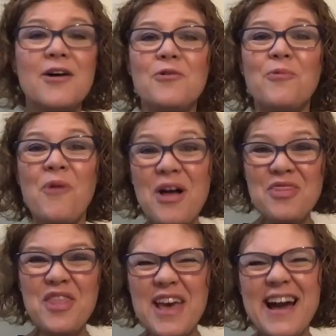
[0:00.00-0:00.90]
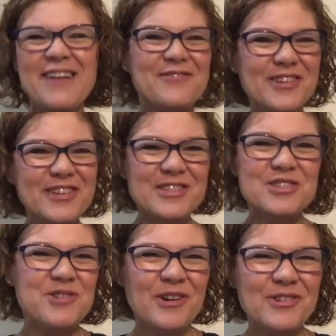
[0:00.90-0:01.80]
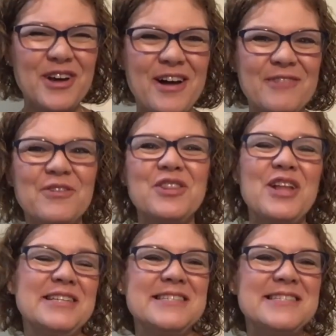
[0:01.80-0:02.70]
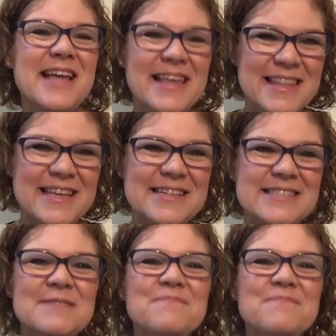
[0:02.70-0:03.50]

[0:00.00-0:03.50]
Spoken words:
One thing I really struggled on with lessons like these,